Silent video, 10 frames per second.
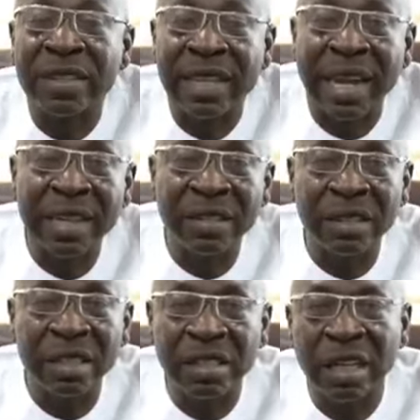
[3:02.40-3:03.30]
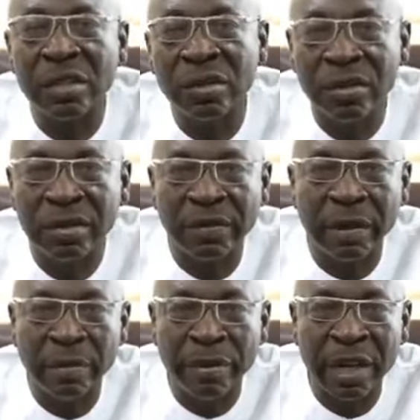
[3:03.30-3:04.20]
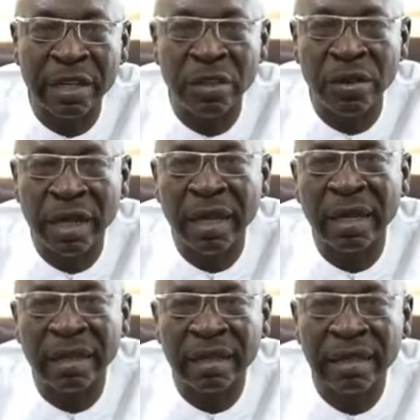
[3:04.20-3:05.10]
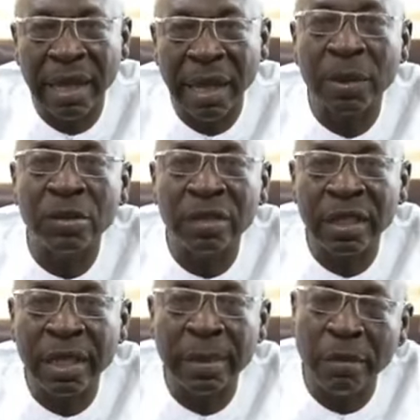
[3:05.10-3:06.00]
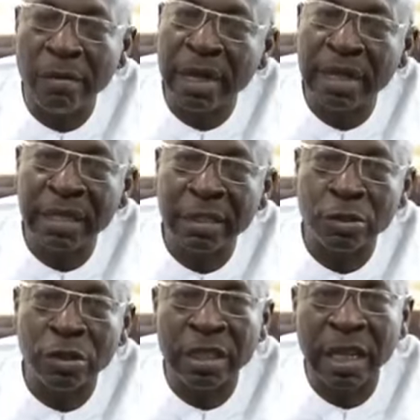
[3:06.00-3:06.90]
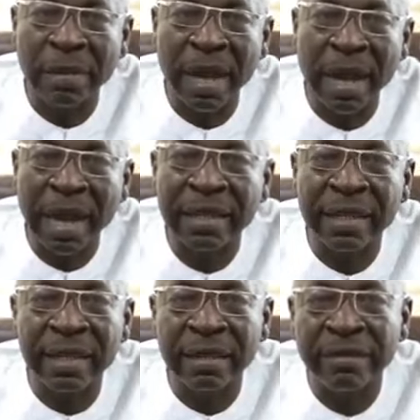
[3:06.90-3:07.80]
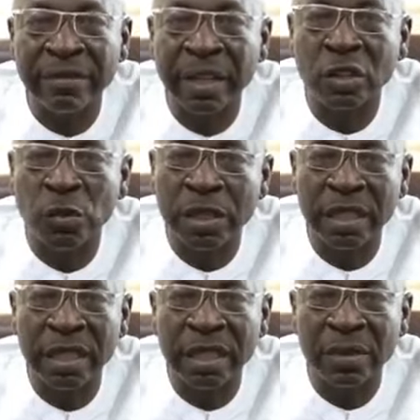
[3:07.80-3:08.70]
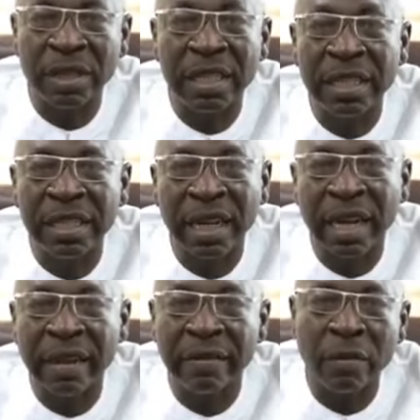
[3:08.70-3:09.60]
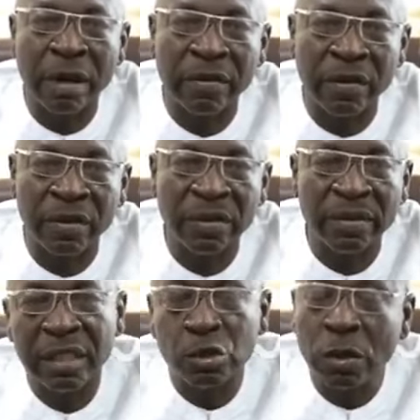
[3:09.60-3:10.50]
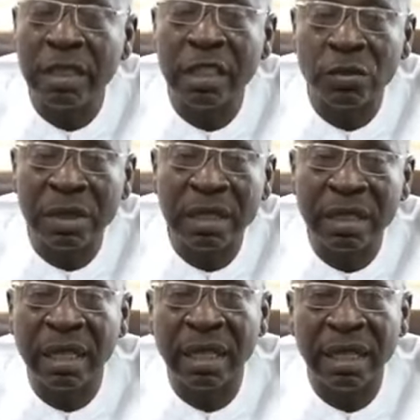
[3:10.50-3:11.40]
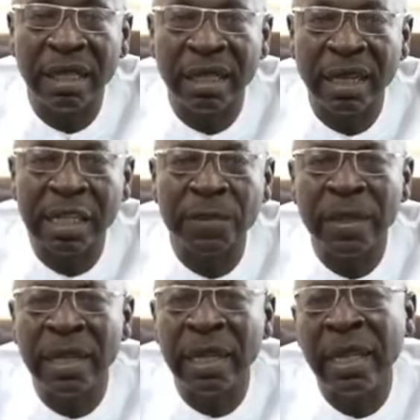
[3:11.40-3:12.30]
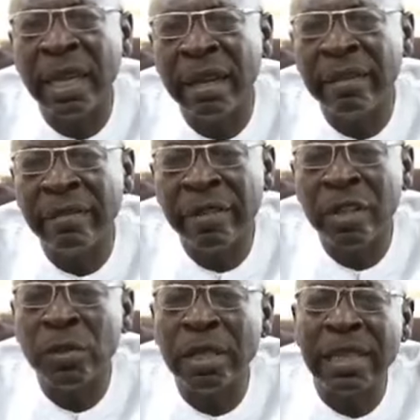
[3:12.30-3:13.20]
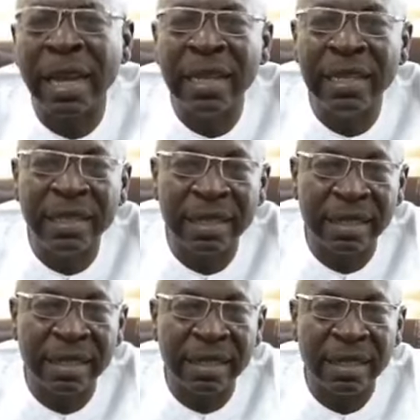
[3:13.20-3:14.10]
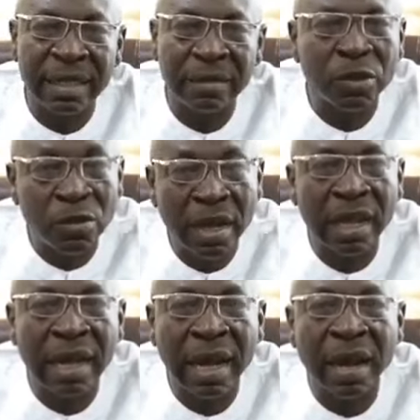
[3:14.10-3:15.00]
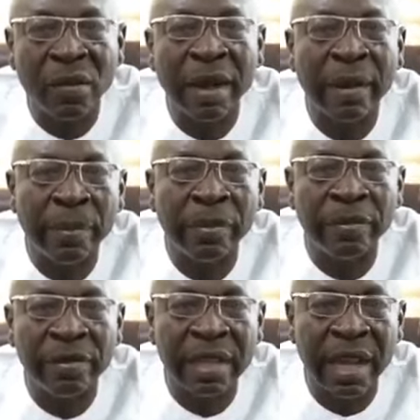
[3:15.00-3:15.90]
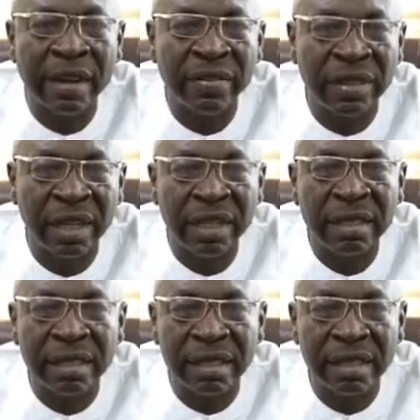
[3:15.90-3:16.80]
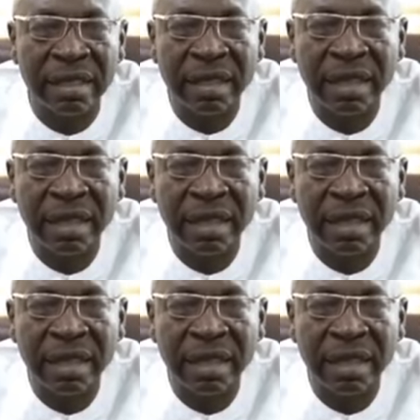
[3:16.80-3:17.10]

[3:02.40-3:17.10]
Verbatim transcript: we stand on the threshold of a brand new year, I want to take a moment to share my heartfelt wishes with each and every one of you. 2023 has been a year filled with challenges, but together we are proving our resilience,